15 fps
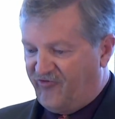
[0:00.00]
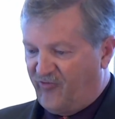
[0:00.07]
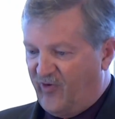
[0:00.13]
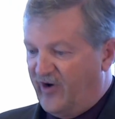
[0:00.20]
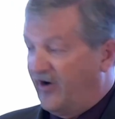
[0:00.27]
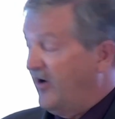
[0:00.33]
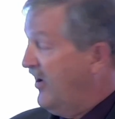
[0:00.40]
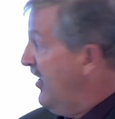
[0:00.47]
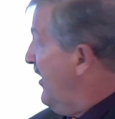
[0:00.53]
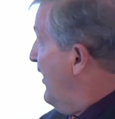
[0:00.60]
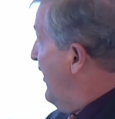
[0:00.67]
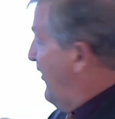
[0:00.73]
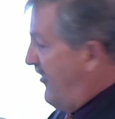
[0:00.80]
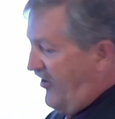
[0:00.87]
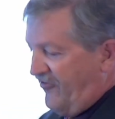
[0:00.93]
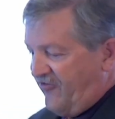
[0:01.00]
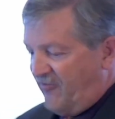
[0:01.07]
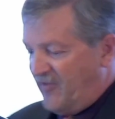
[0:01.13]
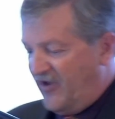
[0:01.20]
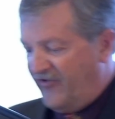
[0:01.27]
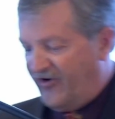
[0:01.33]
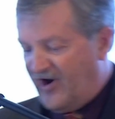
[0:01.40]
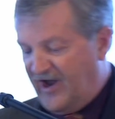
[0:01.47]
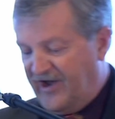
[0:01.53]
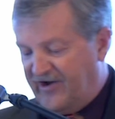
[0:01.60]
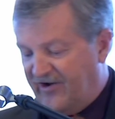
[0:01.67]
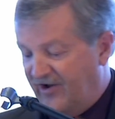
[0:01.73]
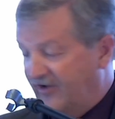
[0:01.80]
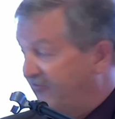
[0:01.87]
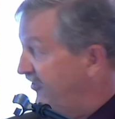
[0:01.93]
Twitter. There's some other
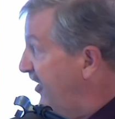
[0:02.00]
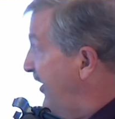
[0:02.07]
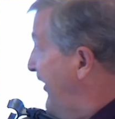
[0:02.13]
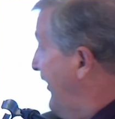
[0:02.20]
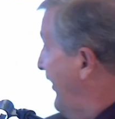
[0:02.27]
icons on